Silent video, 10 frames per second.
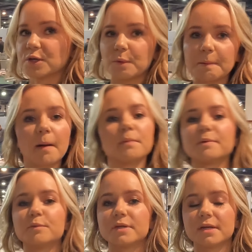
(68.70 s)
So we
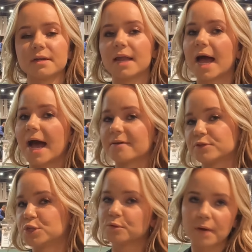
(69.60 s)
probably wouldn't
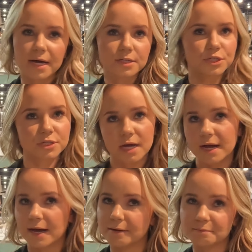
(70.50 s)
have too much
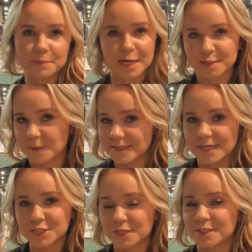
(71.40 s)

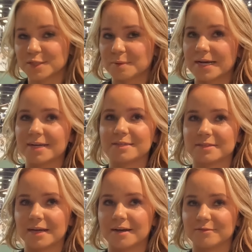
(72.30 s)
customization just because
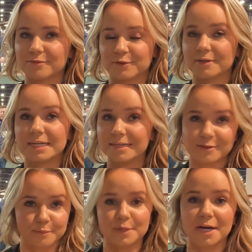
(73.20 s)
for ease
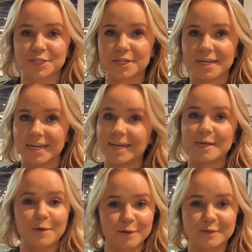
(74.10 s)
of production and
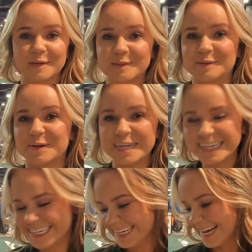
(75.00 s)
getting orders out the door.
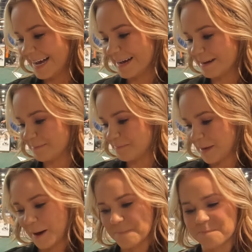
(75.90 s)

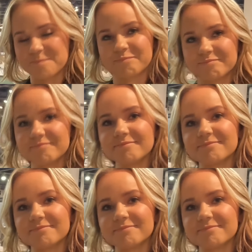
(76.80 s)
Yeah.